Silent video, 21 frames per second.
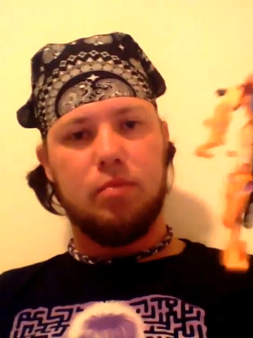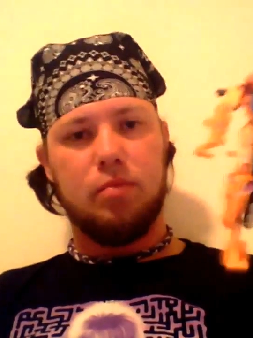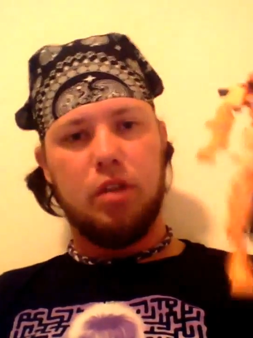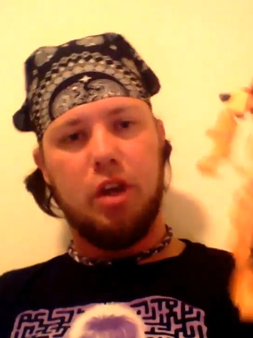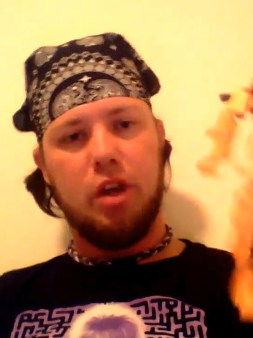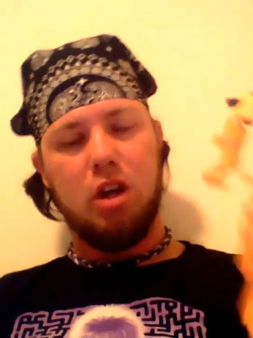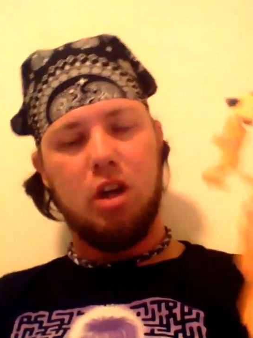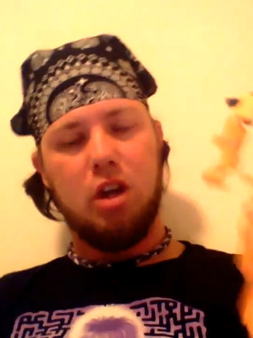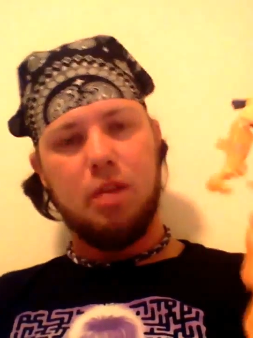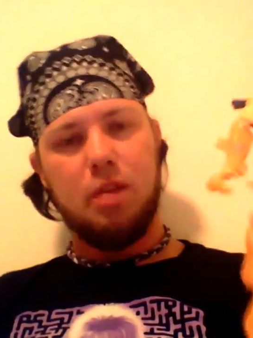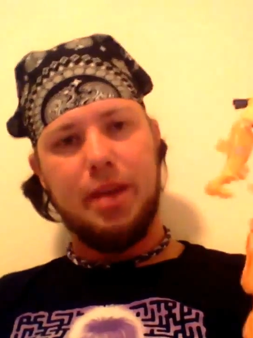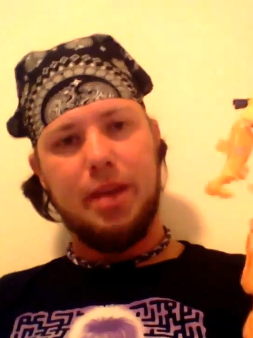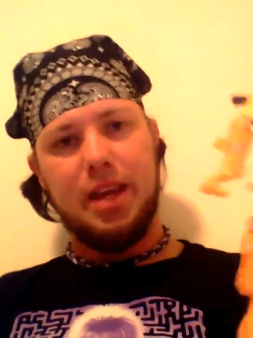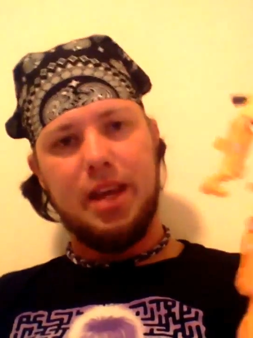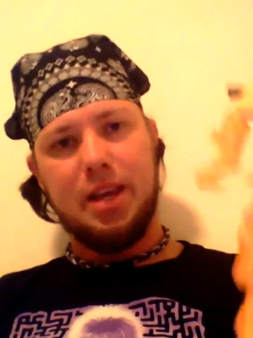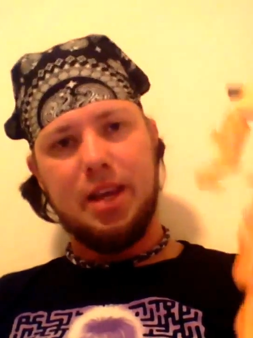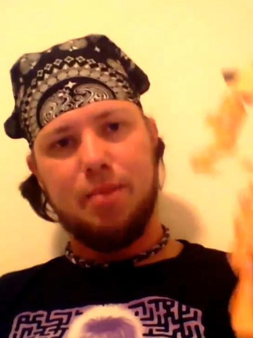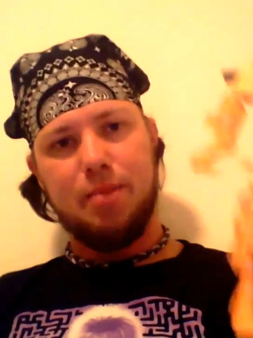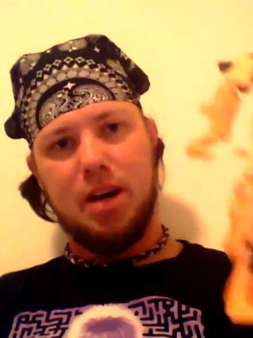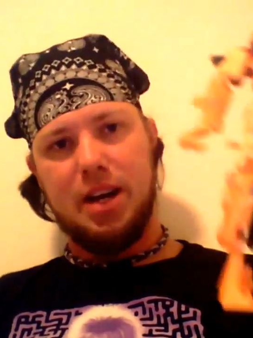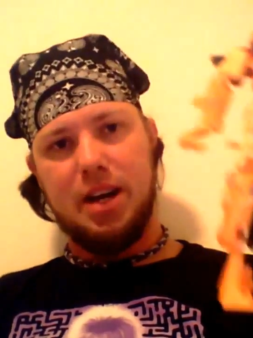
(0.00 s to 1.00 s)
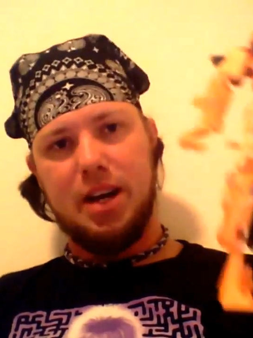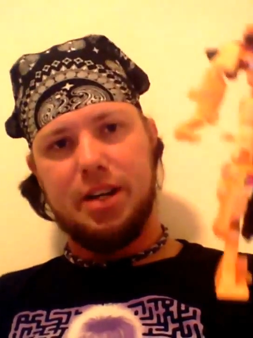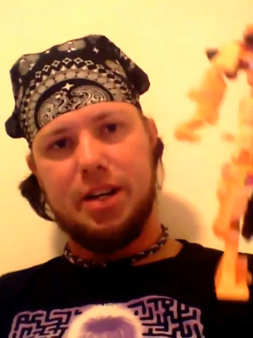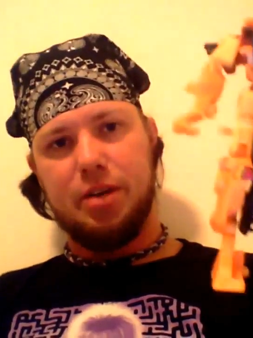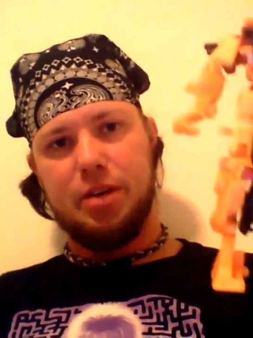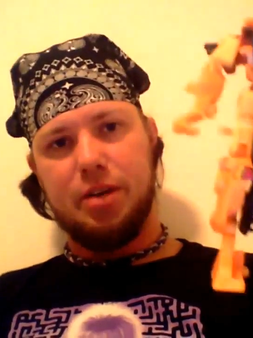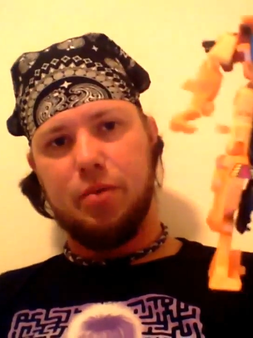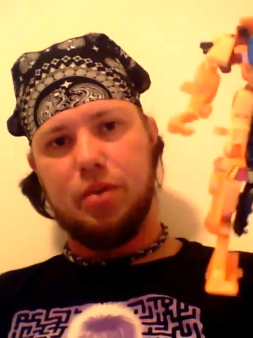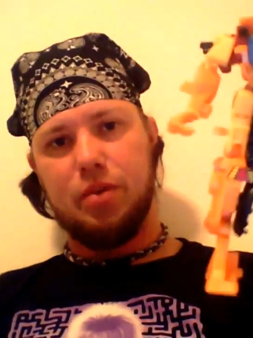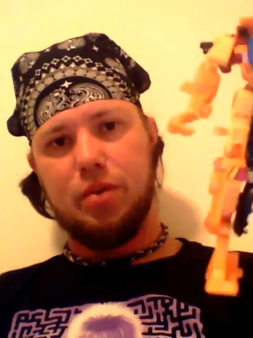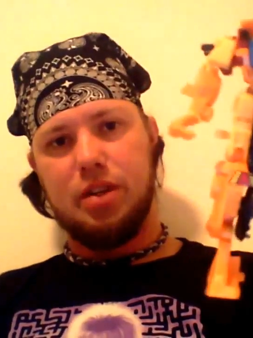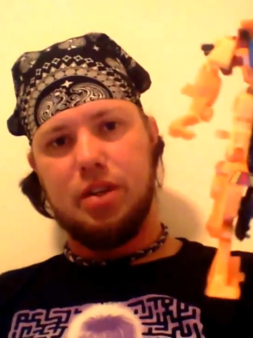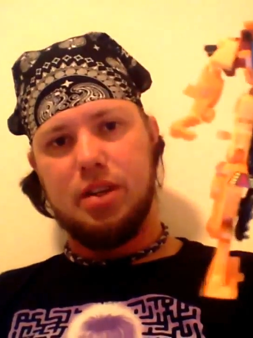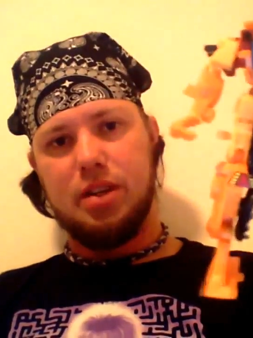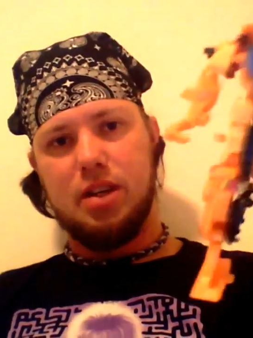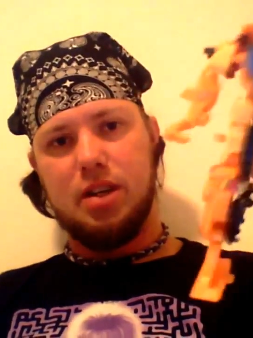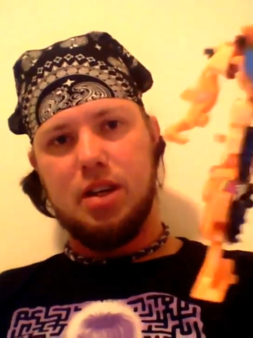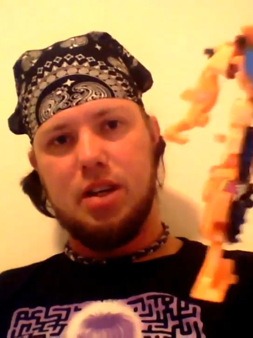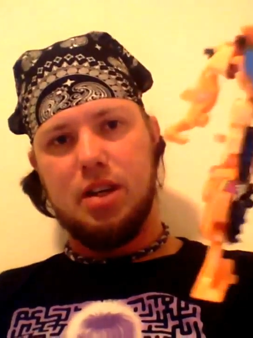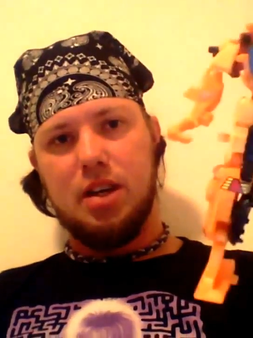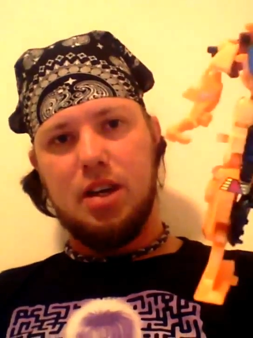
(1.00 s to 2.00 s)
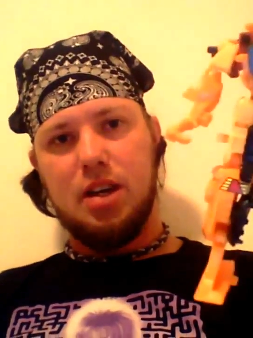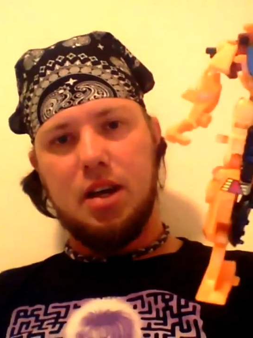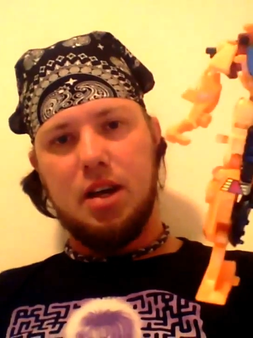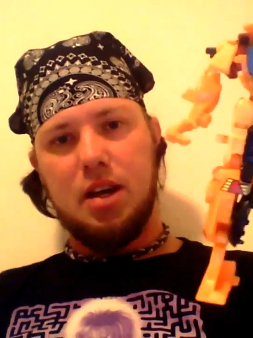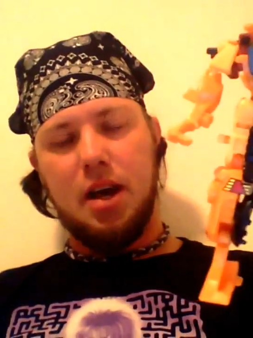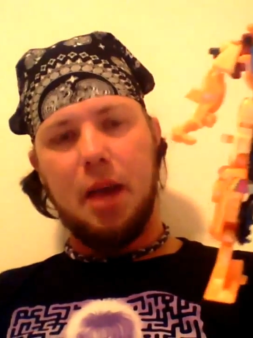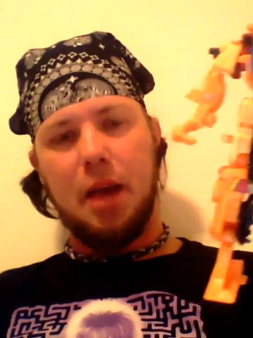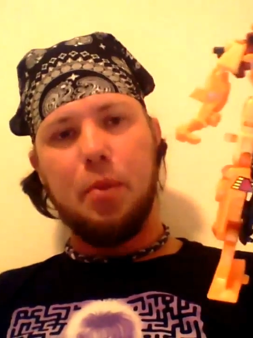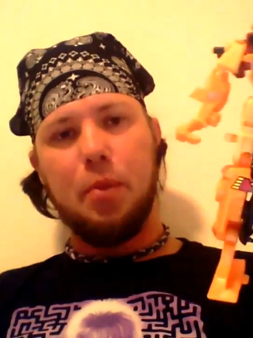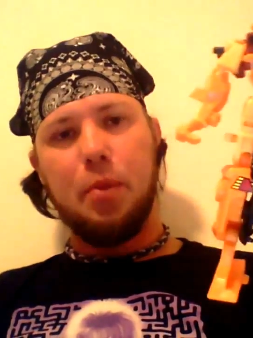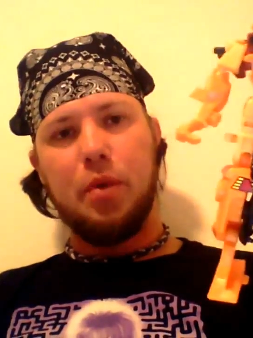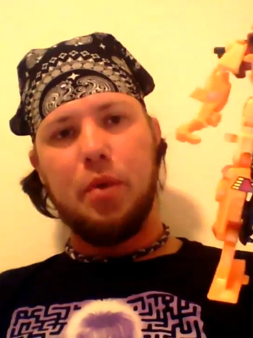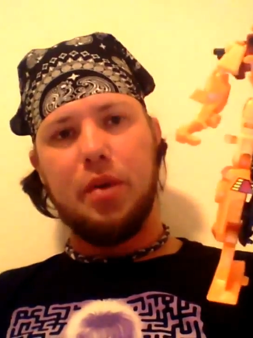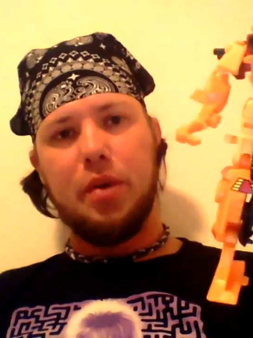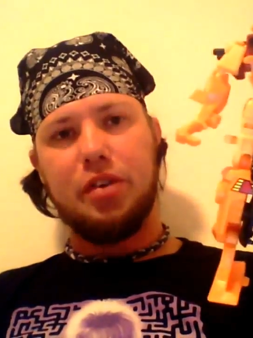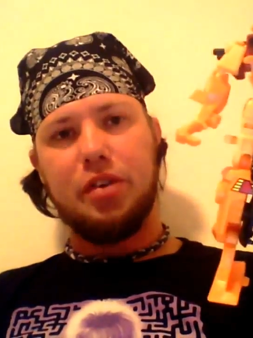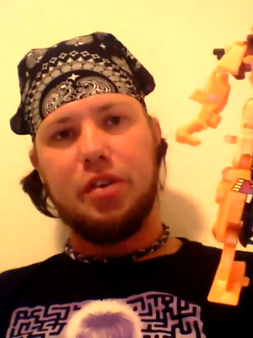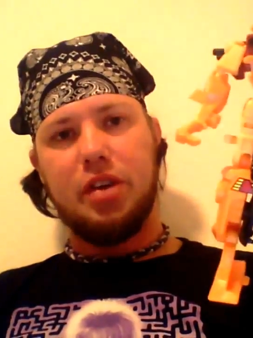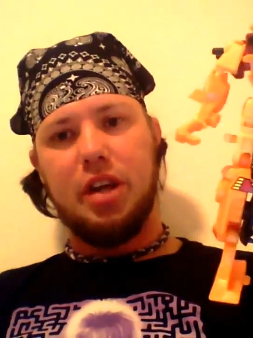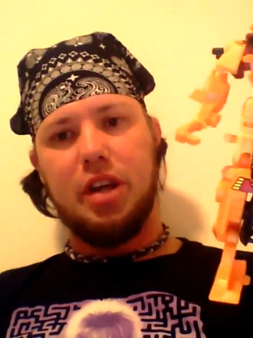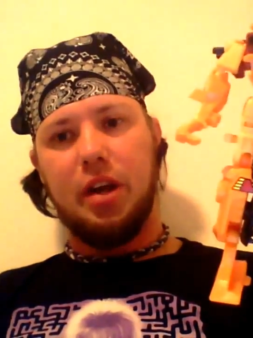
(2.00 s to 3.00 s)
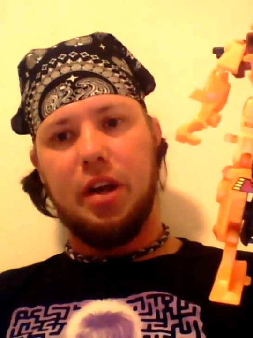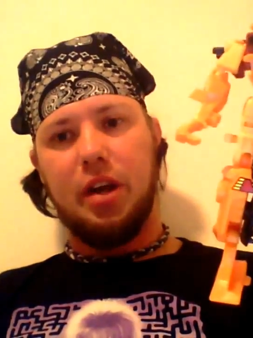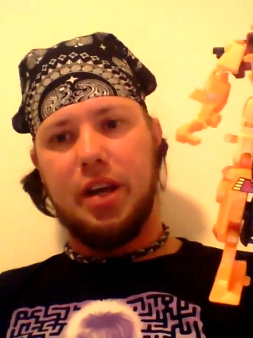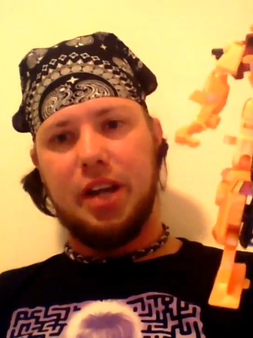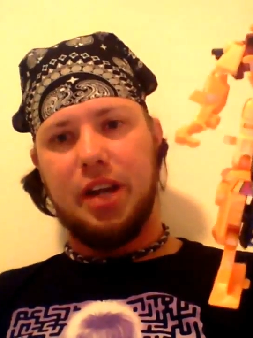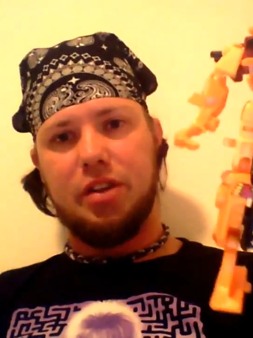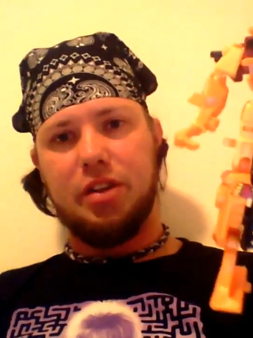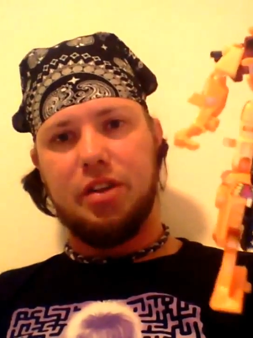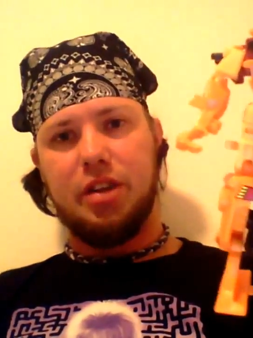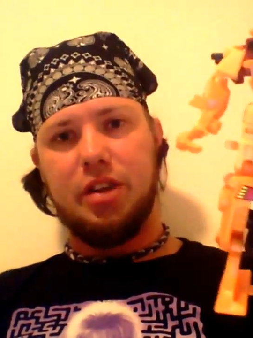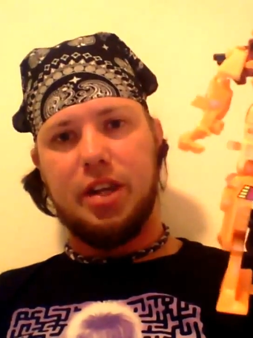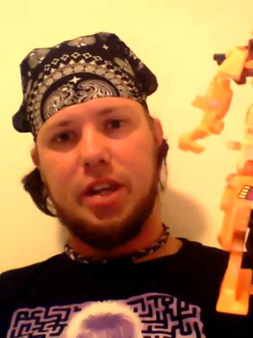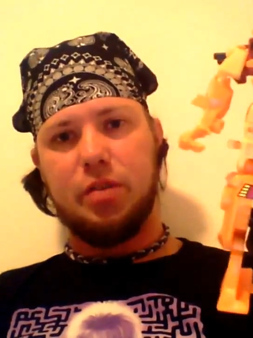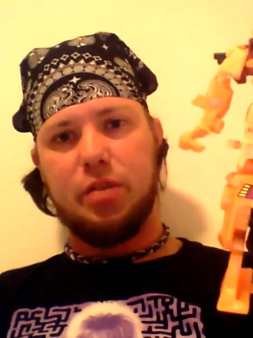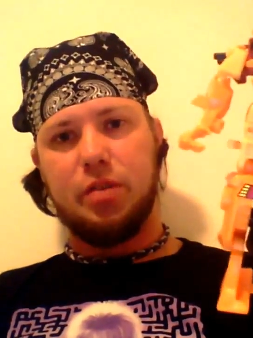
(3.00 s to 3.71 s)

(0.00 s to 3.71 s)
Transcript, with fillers: Y'all may like him, I don't. I'm Wind and I'll catch you on the next